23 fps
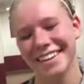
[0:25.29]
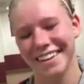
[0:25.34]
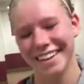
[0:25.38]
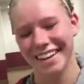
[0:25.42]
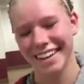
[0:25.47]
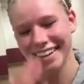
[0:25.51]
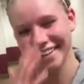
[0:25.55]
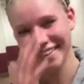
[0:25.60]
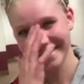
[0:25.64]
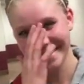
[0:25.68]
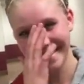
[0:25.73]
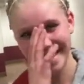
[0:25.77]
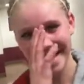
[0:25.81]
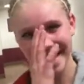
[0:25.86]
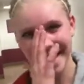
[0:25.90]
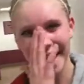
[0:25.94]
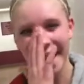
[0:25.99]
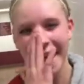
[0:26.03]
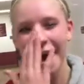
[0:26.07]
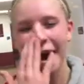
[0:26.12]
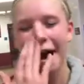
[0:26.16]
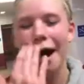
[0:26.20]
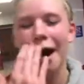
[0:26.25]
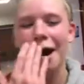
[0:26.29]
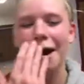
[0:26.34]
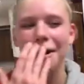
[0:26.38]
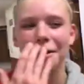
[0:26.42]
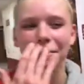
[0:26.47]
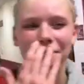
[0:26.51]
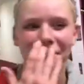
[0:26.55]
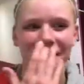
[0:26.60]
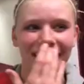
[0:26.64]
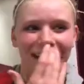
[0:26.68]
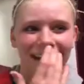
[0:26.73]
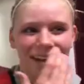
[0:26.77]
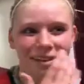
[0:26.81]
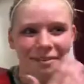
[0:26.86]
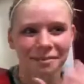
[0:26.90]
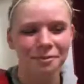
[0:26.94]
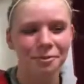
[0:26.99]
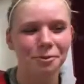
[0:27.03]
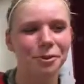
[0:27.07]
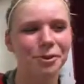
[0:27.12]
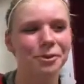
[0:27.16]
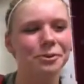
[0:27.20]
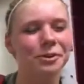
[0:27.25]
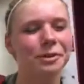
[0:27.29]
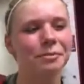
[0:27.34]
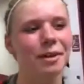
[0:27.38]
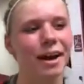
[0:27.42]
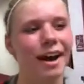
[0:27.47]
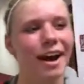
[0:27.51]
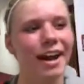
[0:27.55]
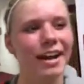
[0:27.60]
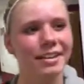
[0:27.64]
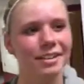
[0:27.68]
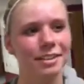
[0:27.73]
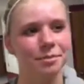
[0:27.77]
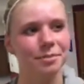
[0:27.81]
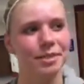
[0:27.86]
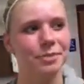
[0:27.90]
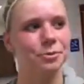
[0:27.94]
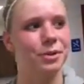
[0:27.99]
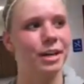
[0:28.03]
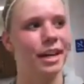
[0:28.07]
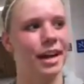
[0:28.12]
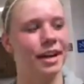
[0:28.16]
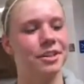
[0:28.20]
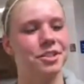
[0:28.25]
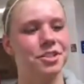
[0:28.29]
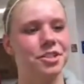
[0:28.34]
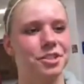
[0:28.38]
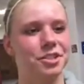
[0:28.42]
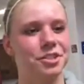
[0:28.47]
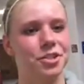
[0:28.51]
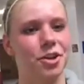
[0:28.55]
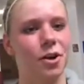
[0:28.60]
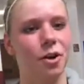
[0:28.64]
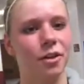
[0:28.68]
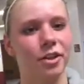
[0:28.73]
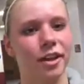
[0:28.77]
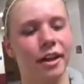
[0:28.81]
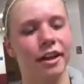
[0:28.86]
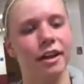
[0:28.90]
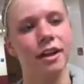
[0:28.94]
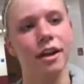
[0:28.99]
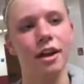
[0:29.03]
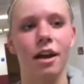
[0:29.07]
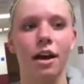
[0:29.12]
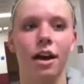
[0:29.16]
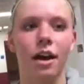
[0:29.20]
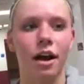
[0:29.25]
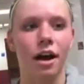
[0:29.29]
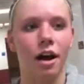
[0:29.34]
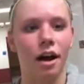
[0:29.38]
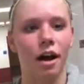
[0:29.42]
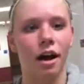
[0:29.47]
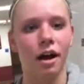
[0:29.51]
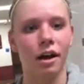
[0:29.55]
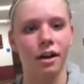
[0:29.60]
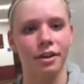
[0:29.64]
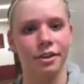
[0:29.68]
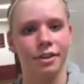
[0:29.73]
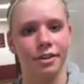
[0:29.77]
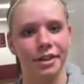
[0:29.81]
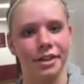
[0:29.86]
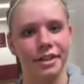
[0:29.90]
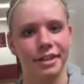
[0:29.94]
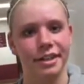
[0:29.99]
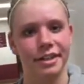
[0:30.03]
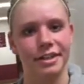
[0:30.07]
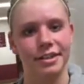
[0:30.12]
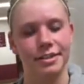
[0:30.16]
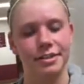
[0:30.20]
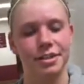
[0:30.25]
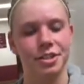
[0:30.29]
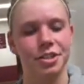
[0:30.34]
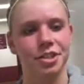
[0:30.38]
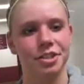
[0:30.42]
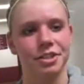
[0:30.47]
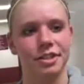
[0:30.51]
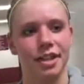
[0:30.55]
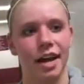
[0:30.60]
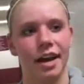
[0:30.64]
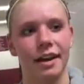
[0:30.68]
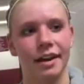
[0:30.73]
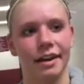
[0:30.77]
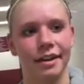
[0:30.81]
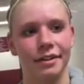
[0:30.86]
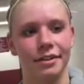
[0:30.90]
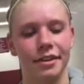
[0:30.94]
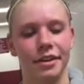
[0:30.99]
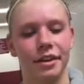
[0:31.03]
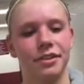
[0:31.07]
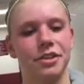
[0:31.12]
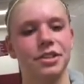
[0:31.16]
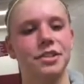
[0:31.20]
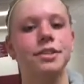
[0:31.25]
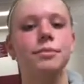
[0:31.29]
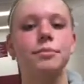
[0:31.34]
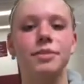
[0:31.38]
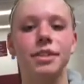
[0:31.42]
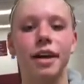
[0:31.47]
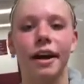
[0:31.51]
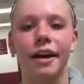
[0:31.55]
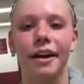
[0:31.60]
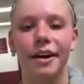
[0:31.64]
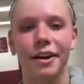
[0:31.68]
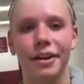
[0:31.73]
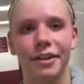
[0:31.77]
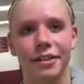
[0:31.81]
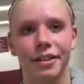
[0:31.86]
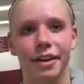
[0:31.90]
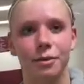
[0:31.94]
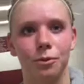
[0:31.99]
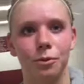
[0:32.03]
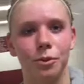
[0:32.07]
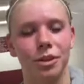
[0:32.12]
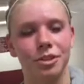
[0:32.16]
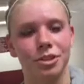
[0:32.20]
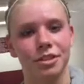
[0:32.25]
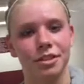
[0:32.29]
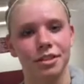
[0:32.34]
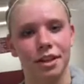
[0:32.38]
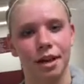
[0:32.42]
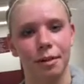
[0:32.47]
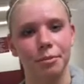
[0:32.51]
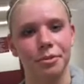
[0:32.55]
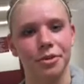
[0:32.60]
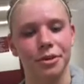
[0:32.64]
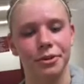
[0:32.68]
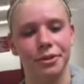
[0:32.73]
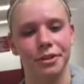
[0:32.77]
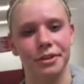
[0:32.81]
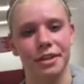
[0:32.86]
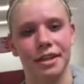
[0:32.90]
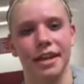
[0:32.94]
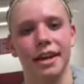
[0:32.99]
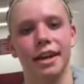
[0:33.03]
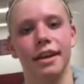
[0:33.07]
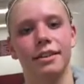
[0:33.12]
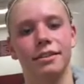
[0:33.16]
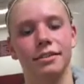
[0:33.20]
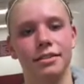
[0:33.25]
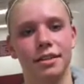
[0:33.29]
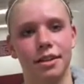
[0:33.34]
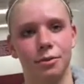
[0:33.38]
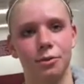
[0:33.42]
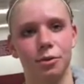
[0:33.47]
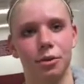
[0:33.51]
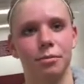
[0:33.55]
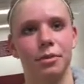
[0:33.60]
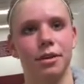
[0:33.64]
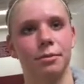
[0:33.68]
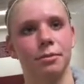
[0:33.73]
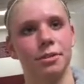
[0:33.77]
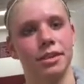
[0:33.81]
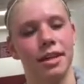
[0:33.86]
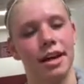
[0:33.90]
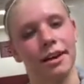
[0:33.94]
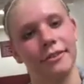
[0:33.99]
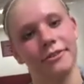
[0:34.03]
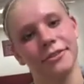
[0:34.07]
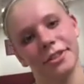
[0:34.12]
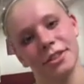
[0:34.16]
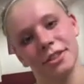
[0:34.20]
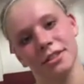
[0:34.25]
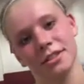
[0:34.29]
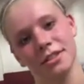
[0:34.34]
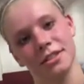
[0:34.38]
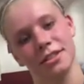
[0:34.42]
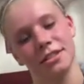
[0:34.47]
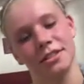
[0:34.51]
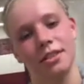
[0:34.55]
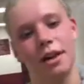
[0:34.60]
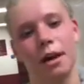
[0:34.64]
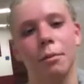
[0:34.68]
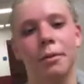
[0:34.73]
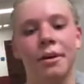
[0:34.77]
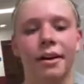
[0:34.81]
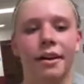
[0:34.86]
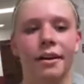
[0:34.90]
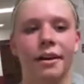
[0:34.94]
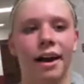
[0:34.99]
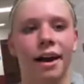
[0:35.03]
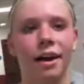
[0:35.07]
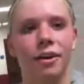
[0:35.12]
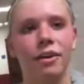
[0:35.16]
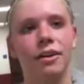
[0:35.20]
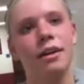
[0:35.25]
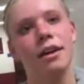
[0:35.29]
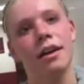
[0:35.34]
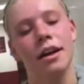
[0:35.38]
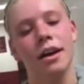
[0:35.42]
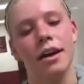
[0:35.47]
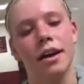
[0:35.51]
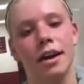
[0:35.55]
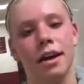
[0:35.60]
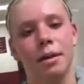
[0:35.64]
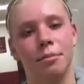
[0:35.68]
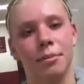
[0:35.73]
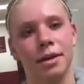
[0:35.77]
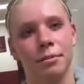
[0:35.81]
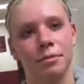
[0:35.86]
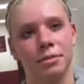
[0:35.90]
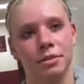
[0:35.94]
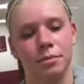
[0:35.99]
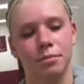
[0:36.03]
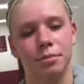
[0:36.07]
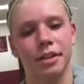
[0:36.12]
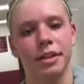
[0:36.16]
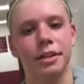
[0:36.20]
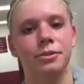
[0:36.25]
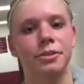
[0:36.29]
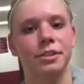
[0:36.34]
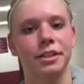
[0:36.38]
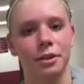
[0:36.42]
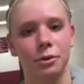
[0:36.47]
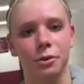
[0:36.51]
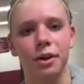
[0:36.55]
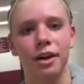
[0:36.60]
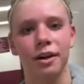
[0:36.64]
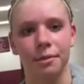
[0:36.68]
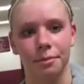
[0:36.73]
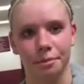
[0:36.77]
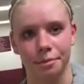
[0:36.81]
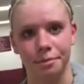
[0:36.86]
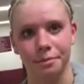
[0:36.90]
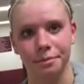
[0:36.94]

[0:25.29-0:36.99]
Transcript: Yeah, when we're behind, I mean, we kind of just know that our theory is to just kind of get the other team tired, and then we'll just come through in the end, and we'll be able to have girls to sub in and out and be able to play really well.